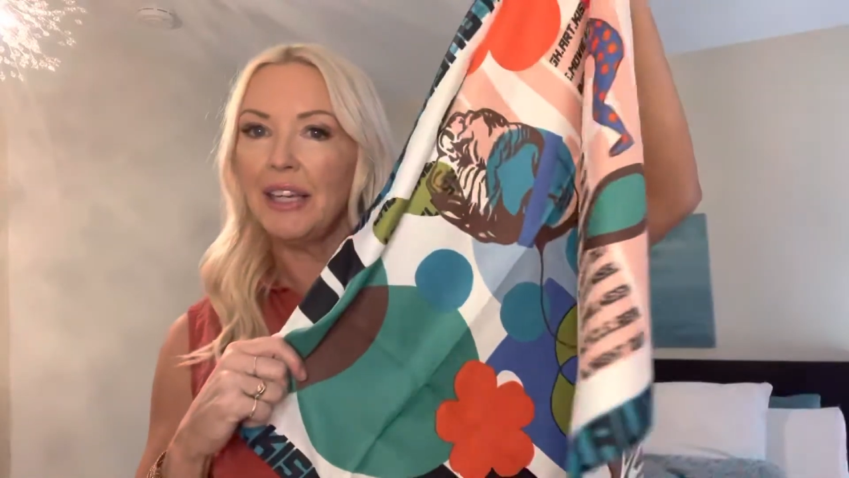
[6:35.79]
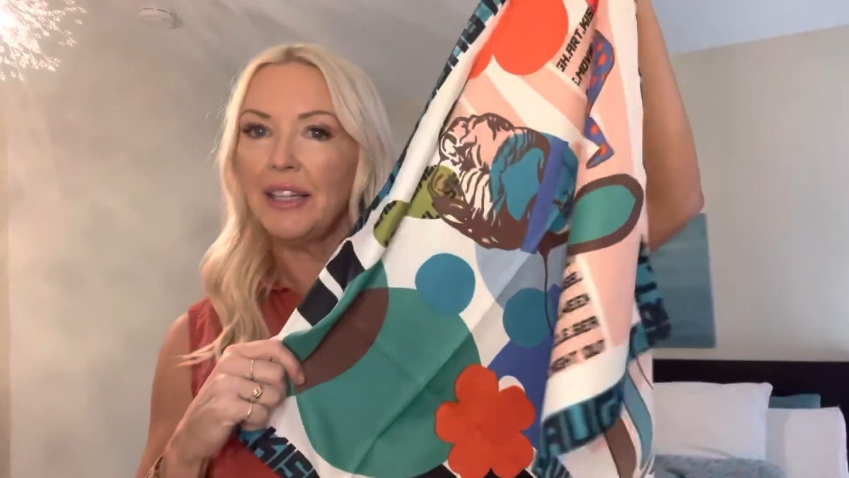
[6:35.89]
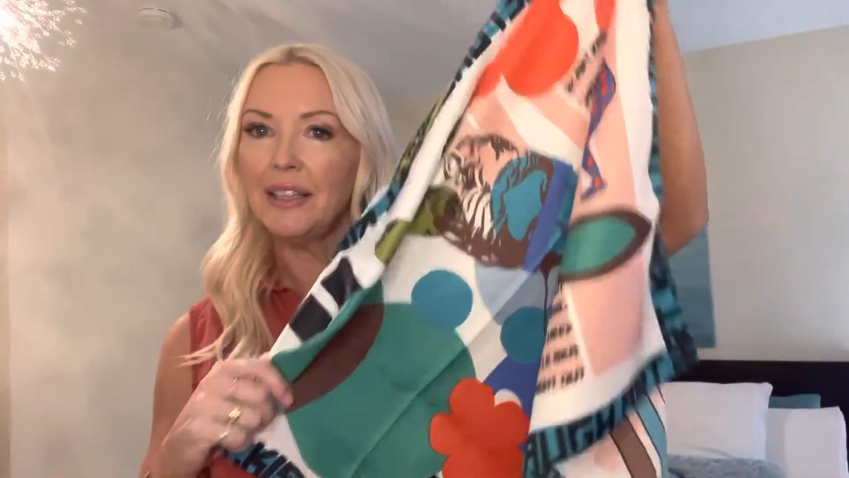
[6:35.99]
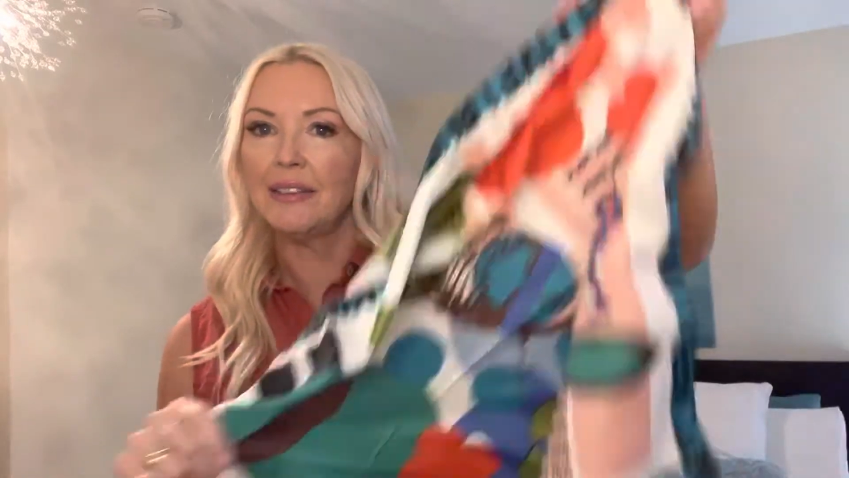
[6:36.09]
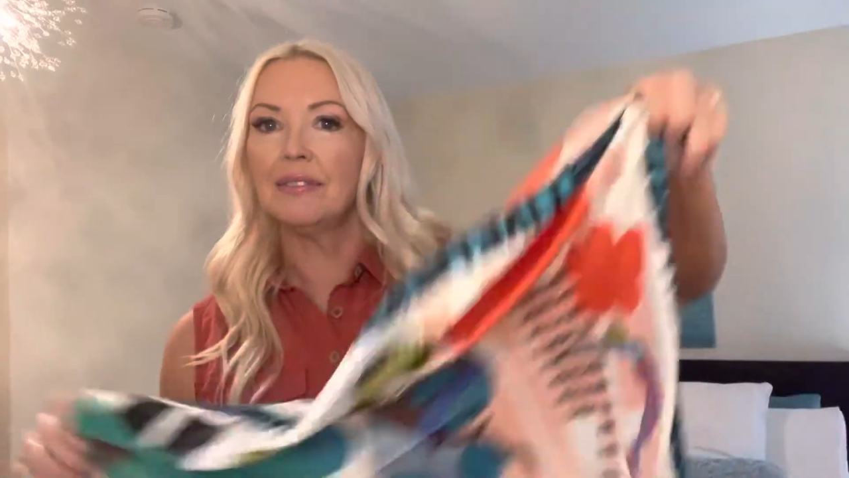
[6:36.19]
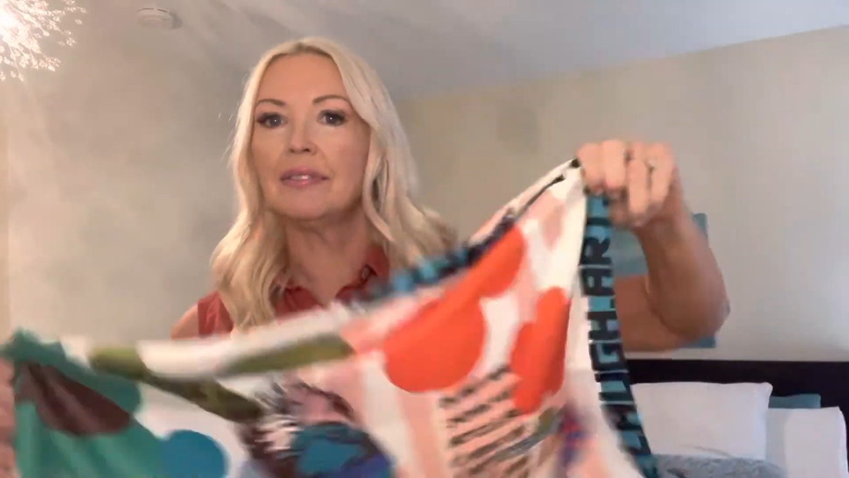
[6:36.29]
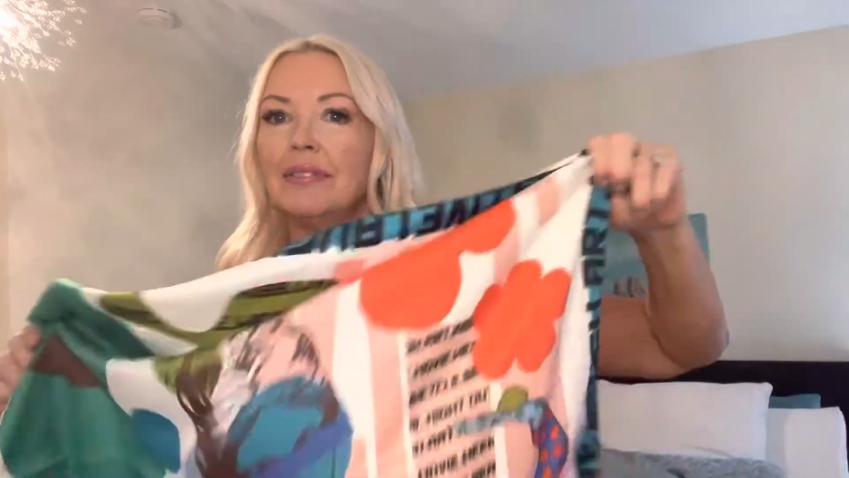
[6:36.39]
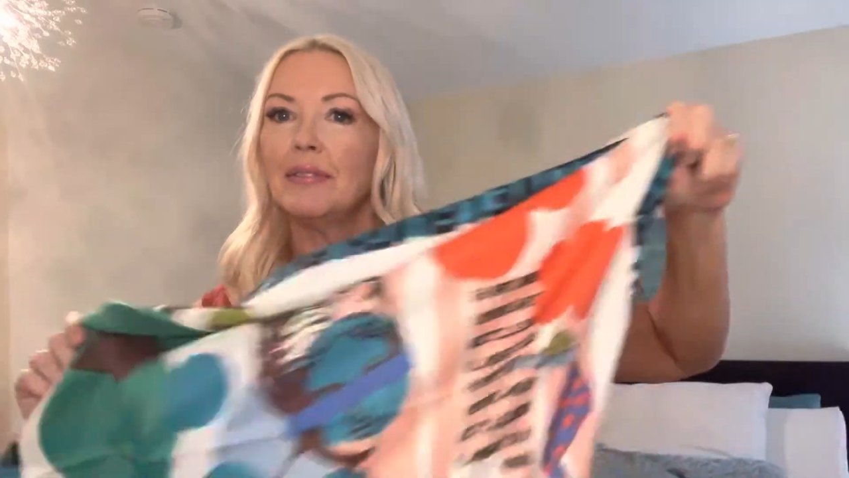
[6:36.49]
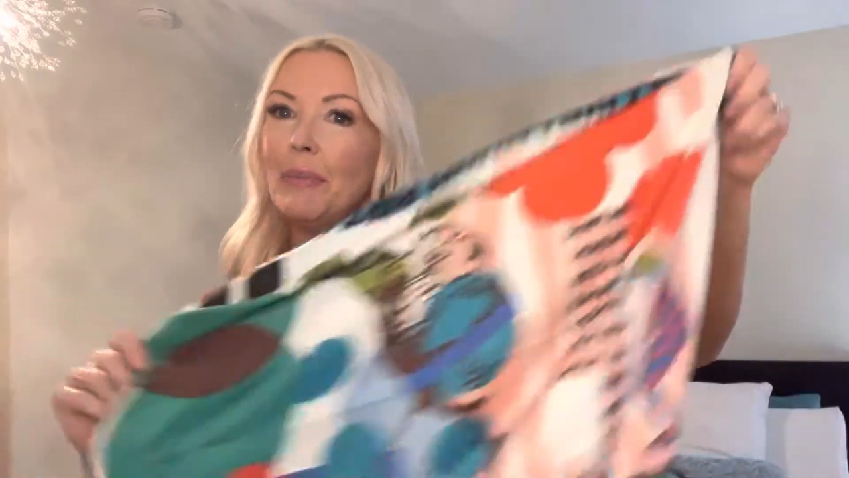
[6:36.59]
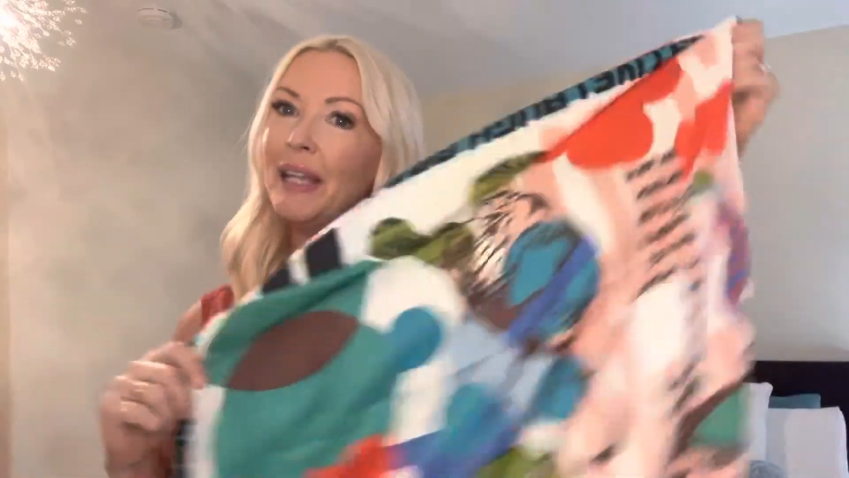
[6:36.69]
in
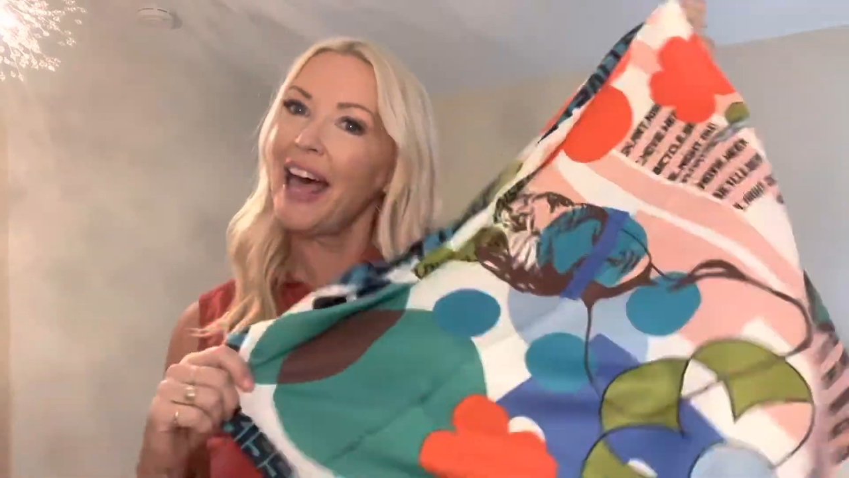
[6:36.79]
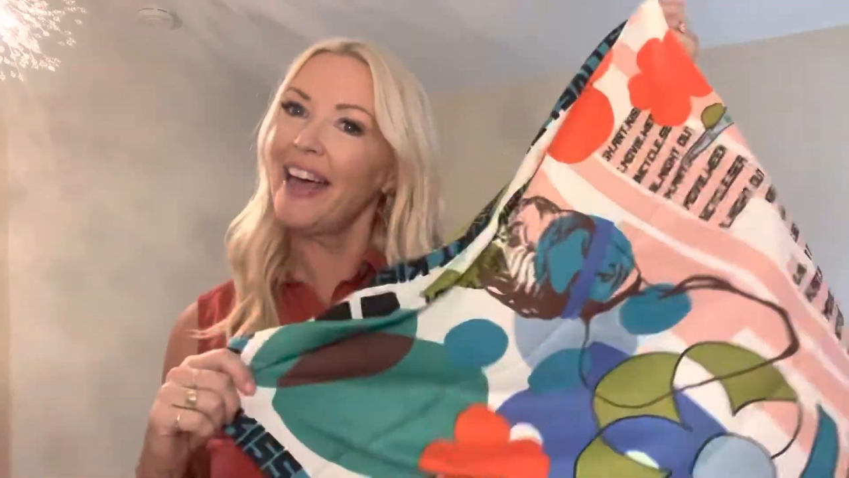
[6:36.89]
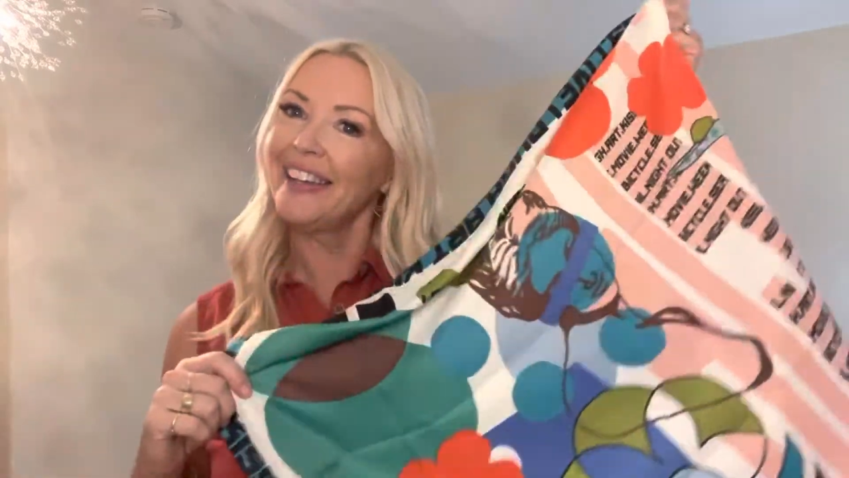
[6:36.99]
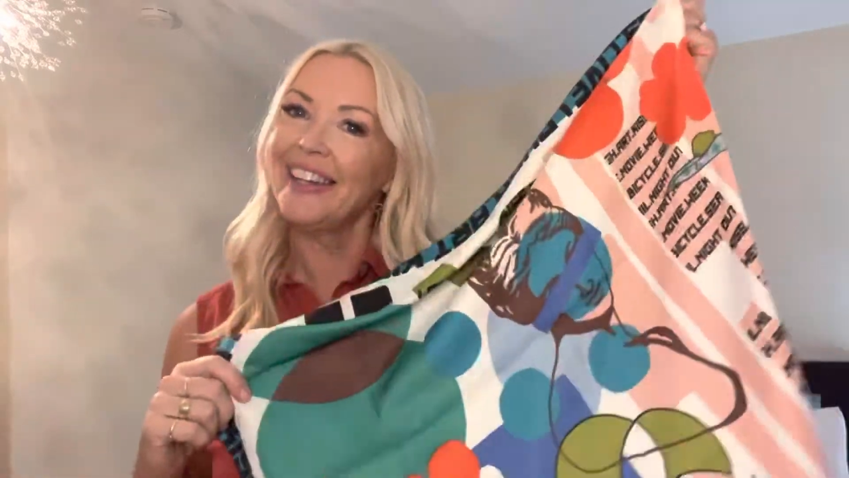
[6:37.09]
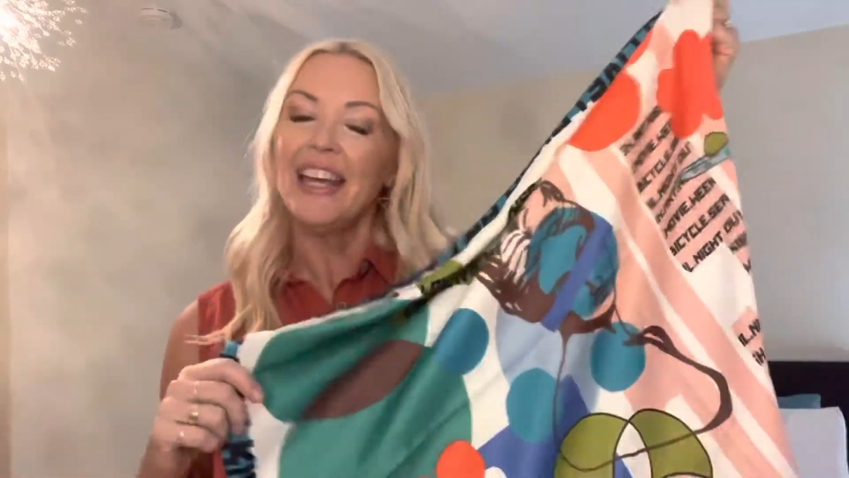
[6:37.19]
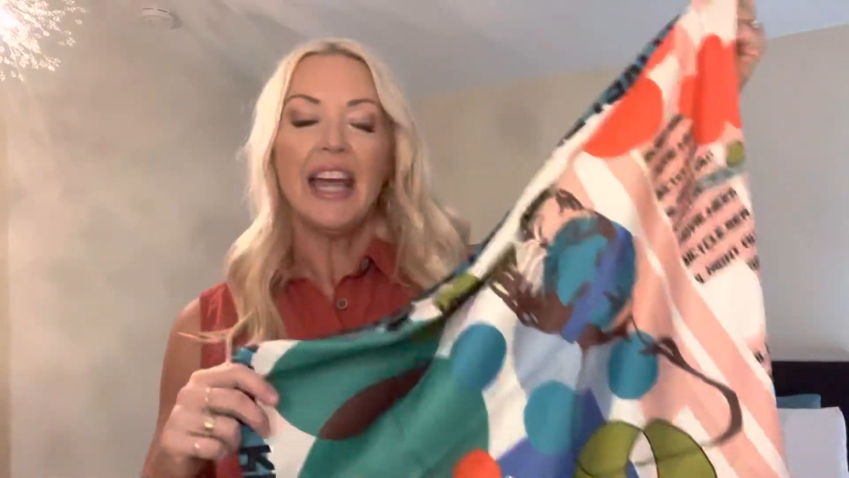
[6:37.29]
Milan,